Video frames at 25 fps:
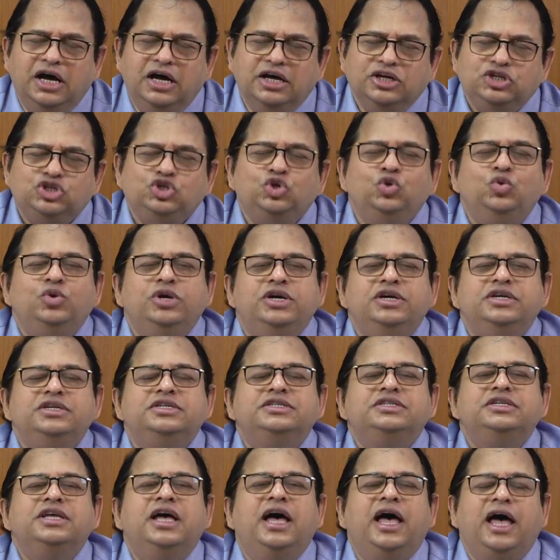
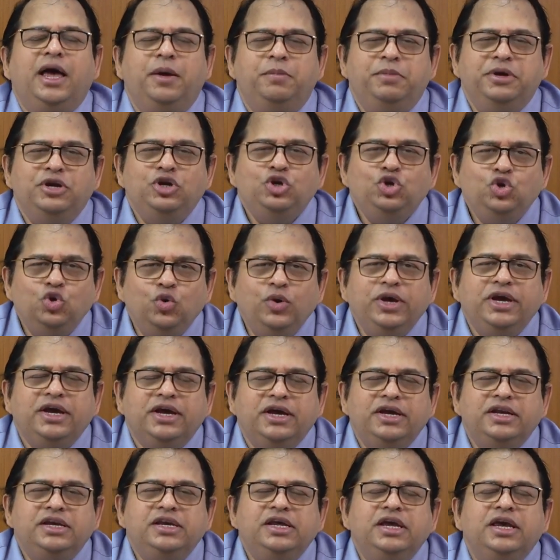Students have been doing
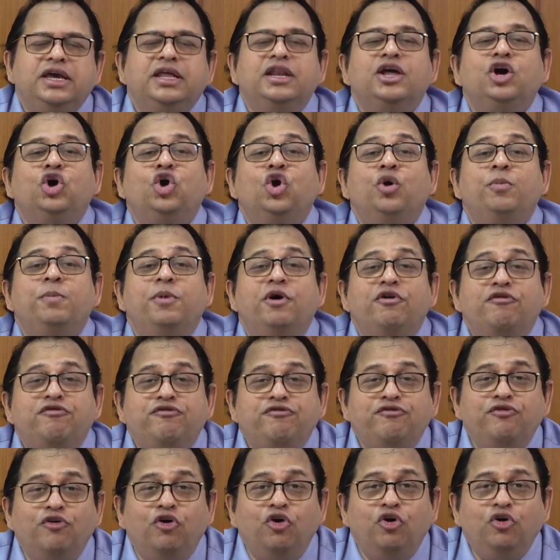it in a group of
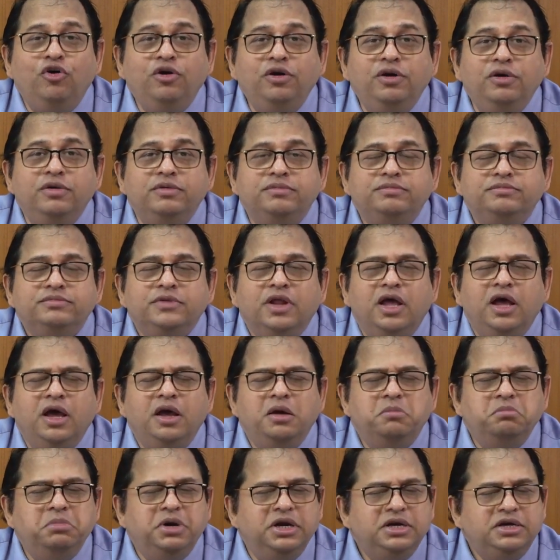4,
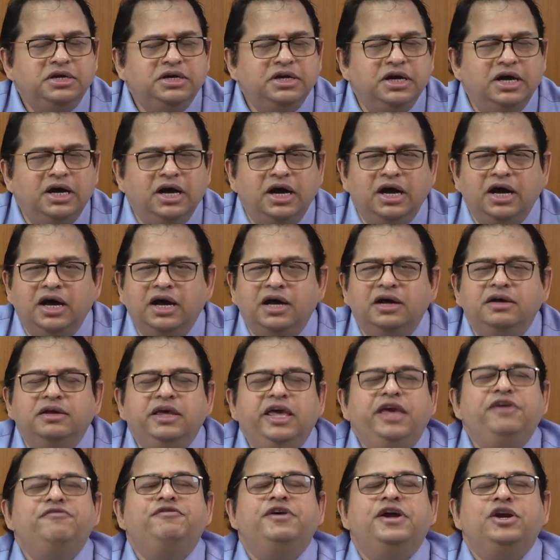but
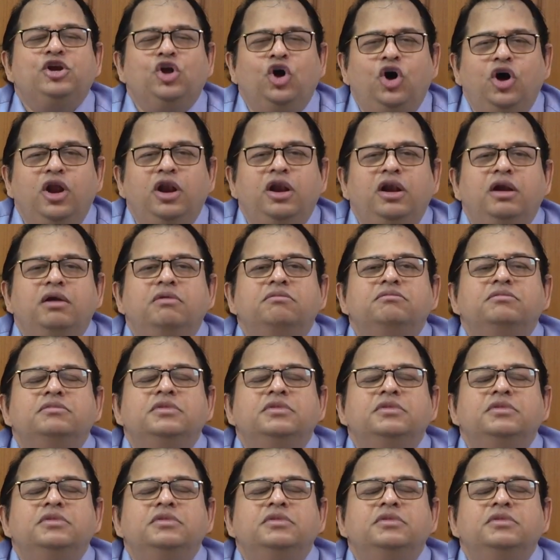if at all